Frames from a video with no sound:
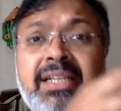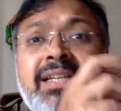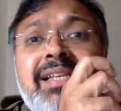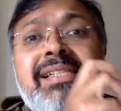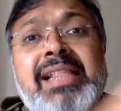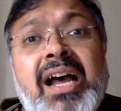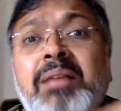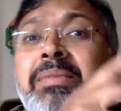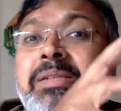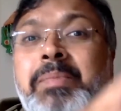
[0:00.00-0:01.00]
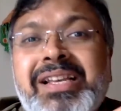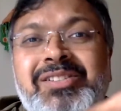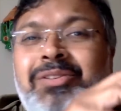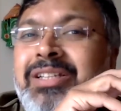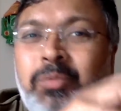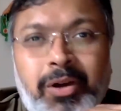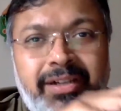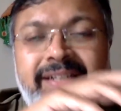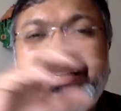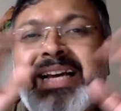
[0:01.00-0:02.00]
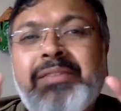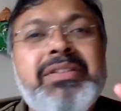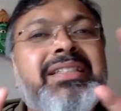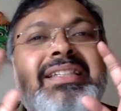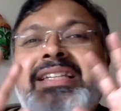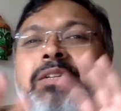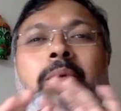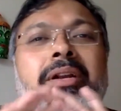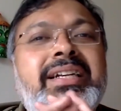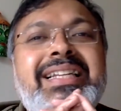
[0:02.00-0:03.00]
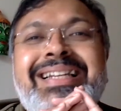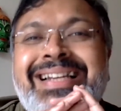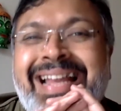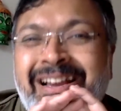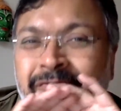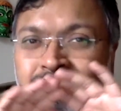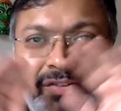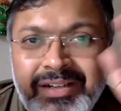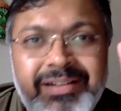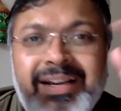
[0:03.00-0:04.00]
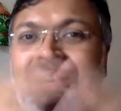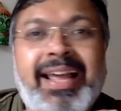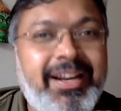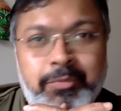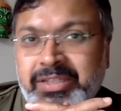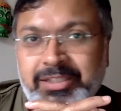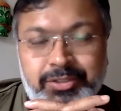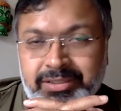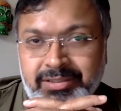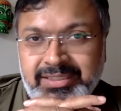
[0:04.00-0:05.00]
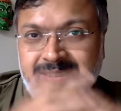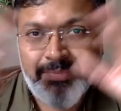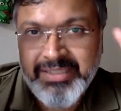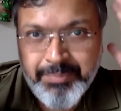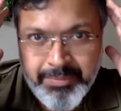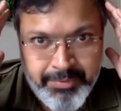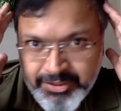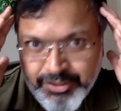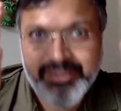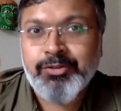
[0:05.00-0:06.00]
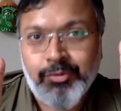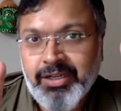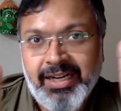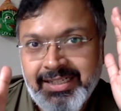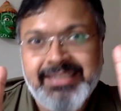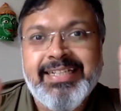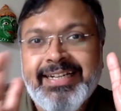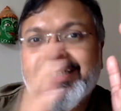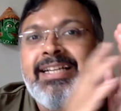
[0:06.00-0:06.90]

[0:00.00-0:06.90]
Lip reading: Islam is based on equality. Diversity and equality never align with each other. It's something that people just don't understand.